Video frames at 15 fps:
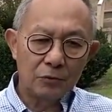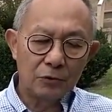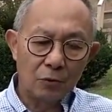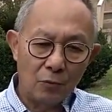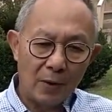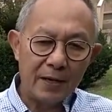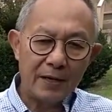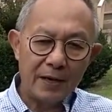so
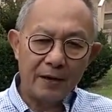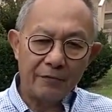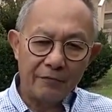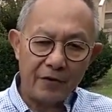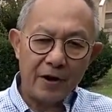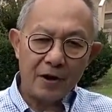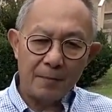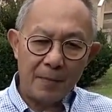one day a
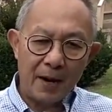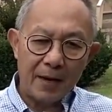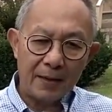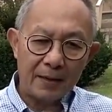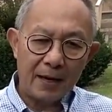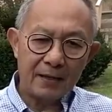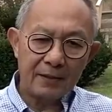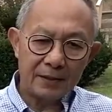friend of
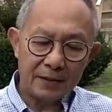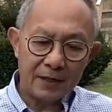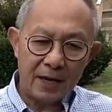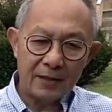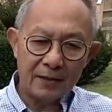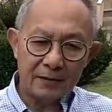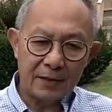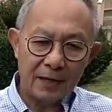mine and I
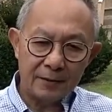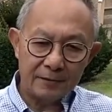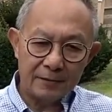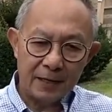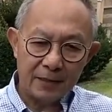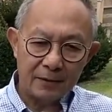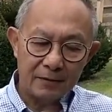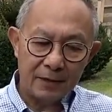decided
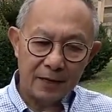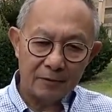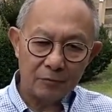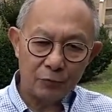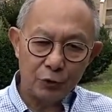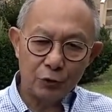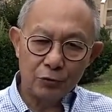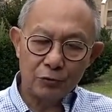that
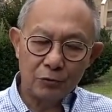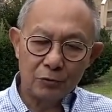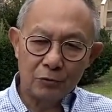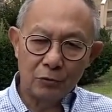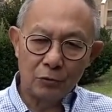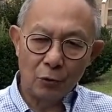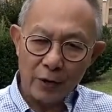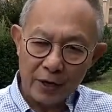we should
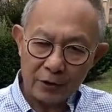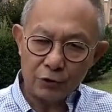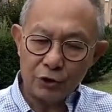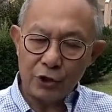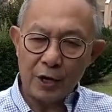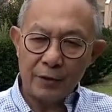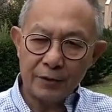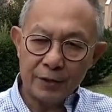donate to
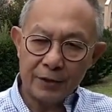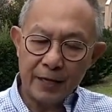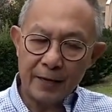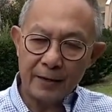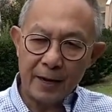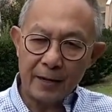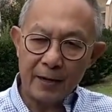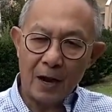charity,
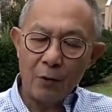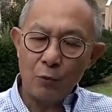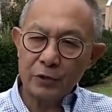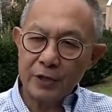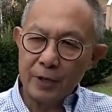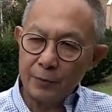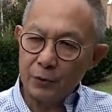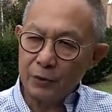and I
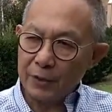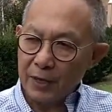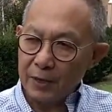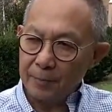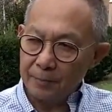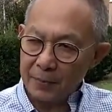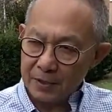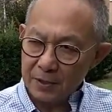was able to get
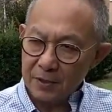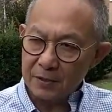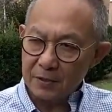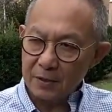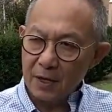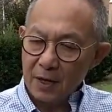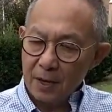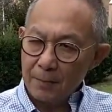a business